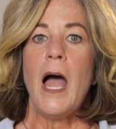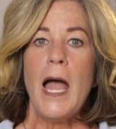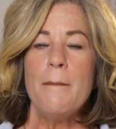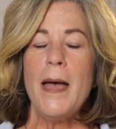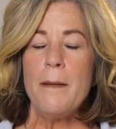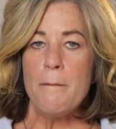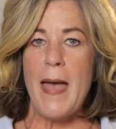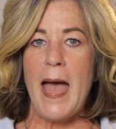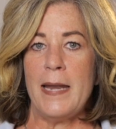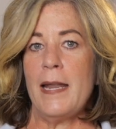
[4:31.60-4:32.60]
I met
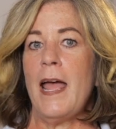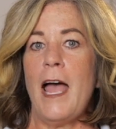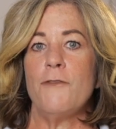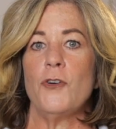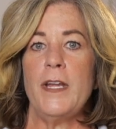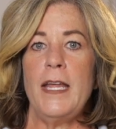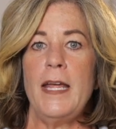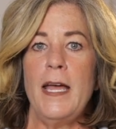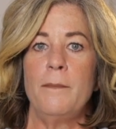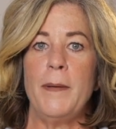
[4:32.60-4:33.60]
Matt after
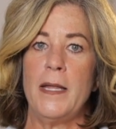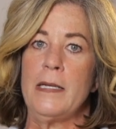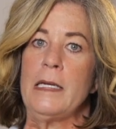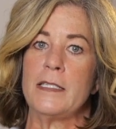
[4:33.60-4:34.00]
he had been